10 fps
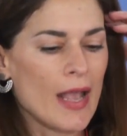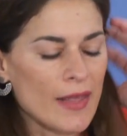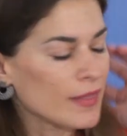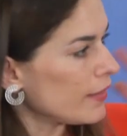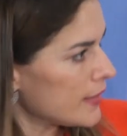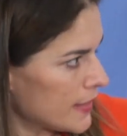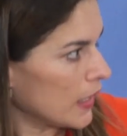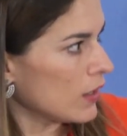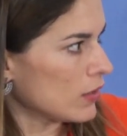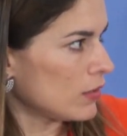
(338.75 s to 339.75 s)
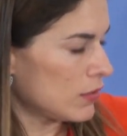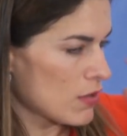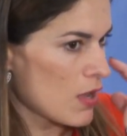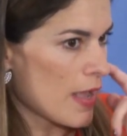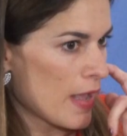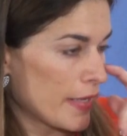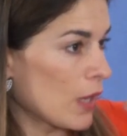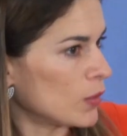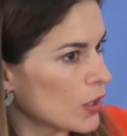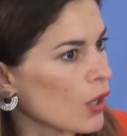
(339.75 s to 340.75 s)
And then the second, and
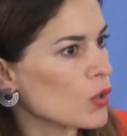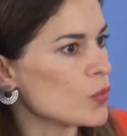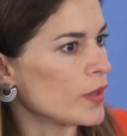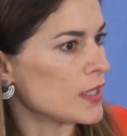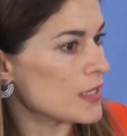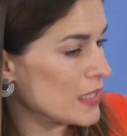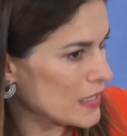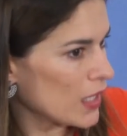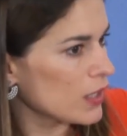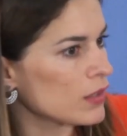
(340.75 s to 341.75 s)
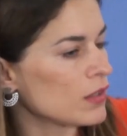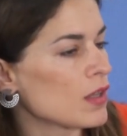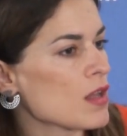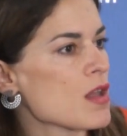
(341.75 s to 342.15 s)
I will close with this, the second